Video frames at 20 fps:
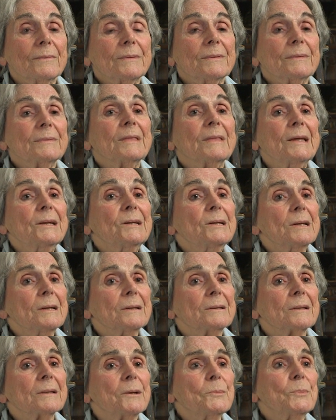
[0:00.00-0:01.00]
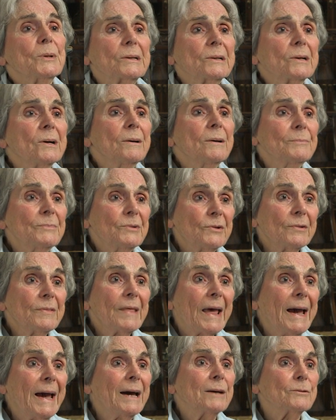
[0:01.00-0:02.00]
then they would come to
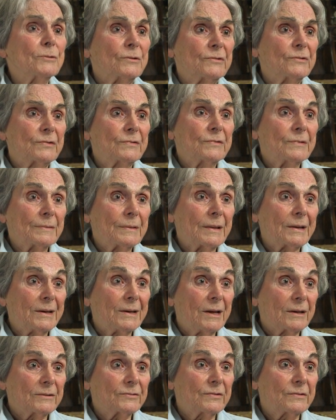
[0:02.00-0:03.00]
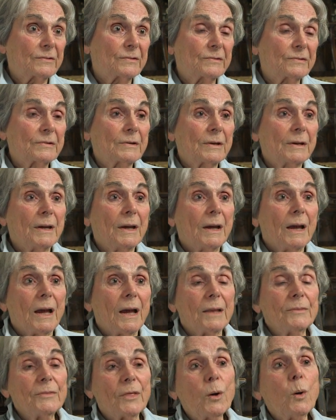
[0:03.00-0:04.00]
the house, the guests,
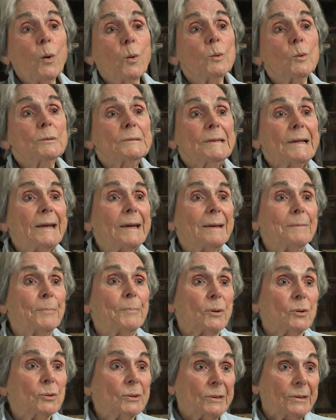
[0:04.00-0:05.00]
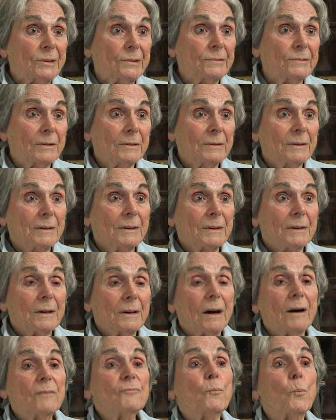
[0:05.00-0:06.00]
and the whole neighborhood
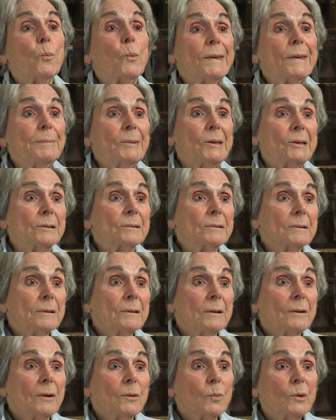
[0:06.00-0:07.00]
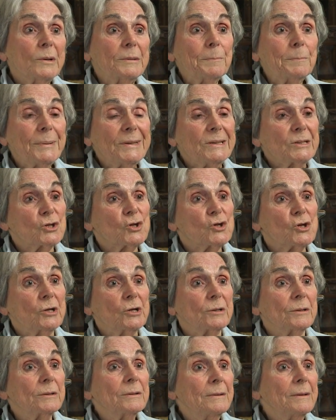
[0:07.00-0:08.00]
of women would pitch
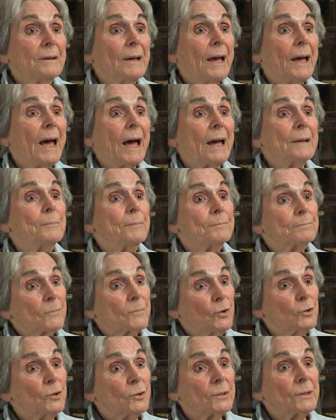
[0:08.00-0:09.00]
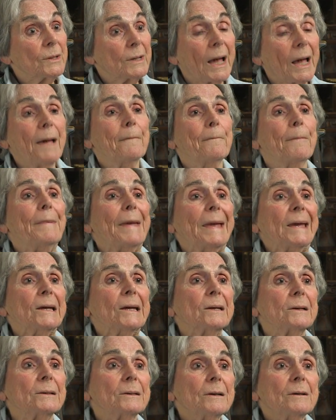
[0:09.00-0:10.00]
in and cook and
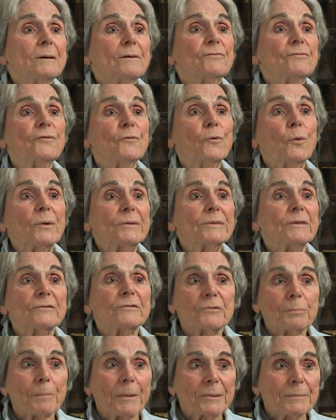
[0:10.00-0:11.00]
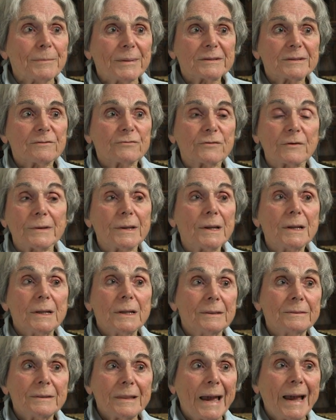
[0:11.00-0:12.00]
bake for this bar mitzvah
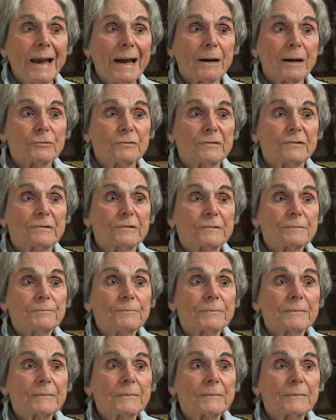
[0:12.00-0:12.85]
in the house.